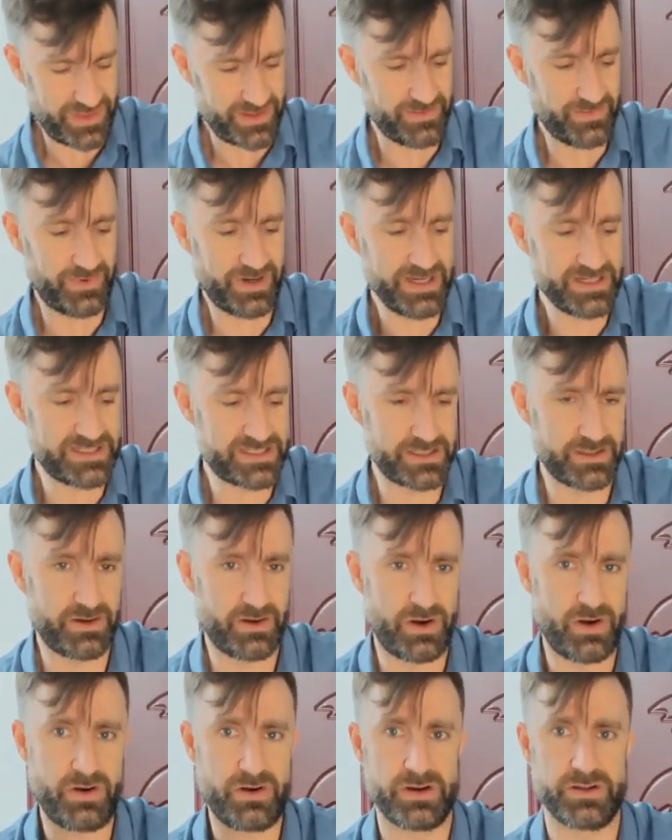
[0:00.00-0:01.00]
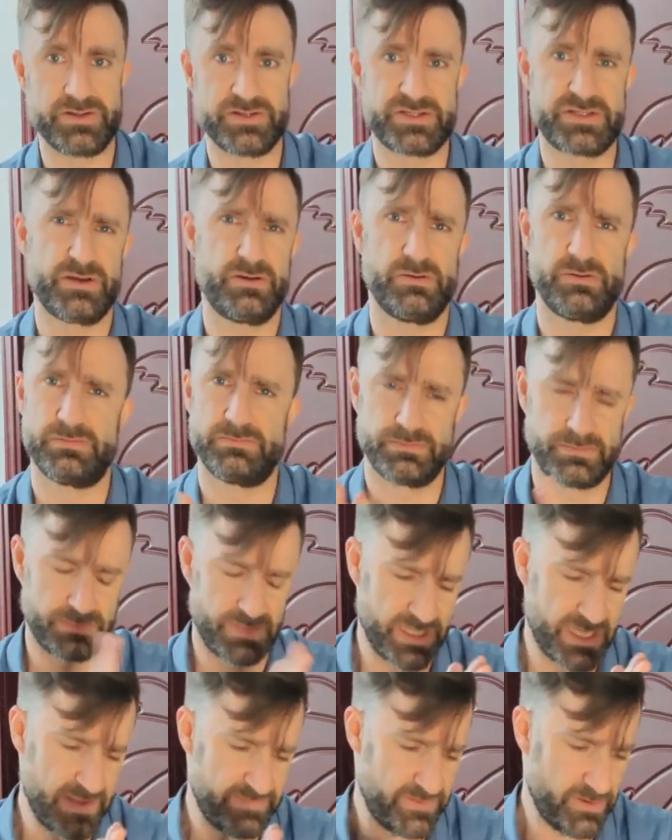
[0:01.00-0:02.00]
Right on. So,
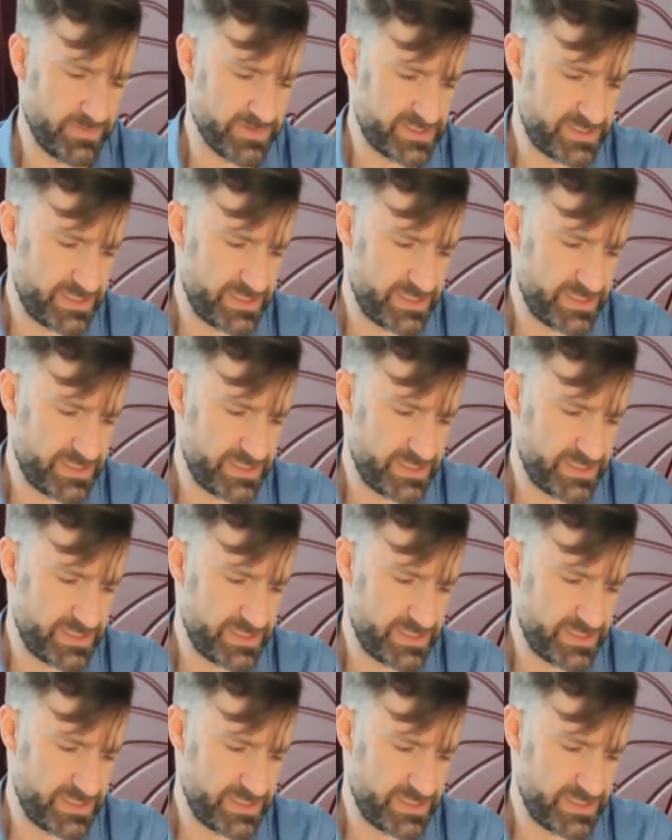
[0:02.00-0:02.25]
I gave you all the